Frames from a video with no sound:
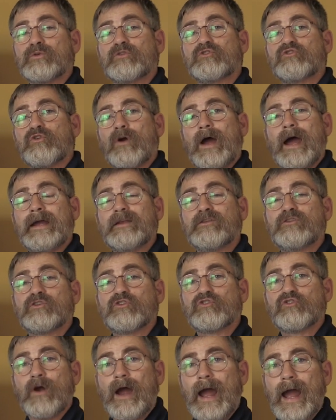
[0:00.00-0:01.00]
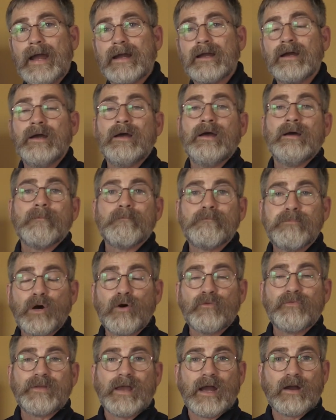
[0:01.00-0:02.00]
was trying to drag
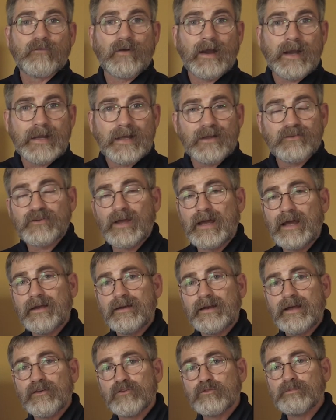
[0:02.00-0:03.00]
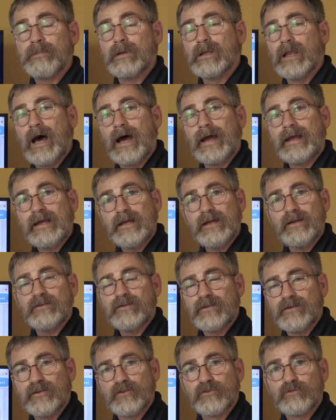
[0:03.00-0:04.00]
both the Iranians and Hezbollah
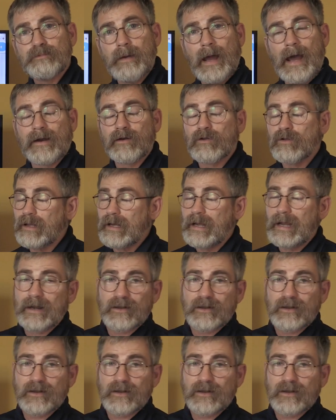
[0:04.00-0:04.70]
into this battle.